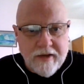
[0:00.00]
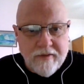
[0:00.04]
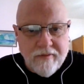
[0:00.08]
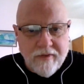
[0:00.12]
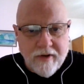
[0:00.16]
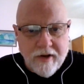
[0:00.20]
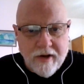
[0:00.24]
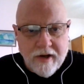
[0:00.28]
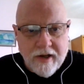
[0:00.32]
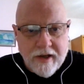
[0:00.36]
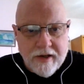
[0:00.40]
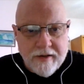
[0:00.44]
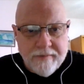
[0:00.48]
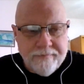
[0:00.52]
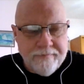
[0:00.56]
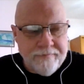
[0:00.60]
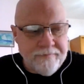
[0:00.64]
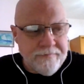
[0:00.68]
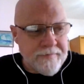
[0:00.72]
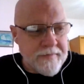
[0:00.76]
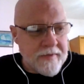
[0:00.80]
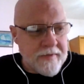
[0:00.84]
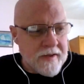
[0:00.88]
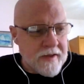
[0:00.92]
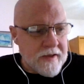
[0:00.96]
Vaughan,
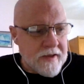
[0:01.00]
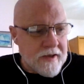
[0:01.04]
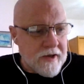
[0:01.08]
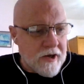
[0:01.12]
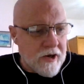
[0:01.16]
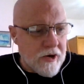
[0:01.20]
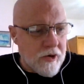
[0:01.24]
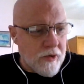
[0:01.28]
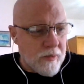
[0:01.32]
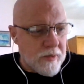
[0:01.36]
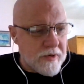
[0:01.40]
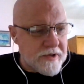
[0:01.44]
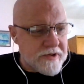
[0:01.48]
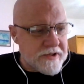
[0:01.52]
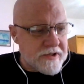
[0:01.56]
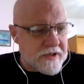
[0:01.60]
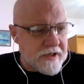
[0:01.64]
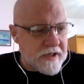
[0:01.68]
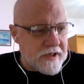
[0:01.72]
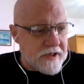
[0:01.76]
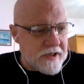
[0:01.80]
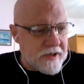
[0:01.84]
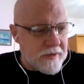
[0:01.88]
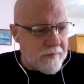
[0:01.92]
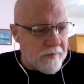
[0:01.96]

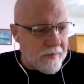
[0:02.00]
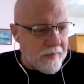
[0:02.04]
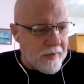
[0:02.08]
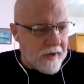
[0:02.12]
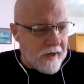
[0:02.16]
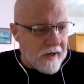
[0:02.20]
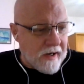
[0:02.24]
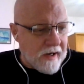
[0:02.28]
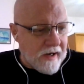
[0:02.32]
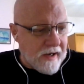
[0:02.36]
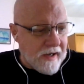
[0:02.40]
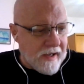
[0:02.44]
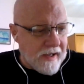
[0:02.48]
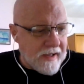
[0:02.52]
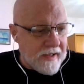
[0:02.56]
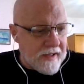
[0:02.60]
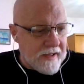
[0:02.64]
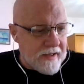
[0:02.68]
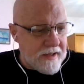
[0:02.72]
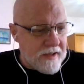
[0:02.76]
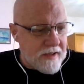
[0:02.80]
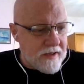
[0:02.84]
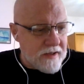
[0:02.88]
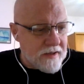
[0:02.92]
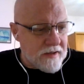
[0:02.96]
originated
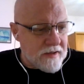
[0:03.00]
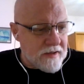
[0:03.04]
by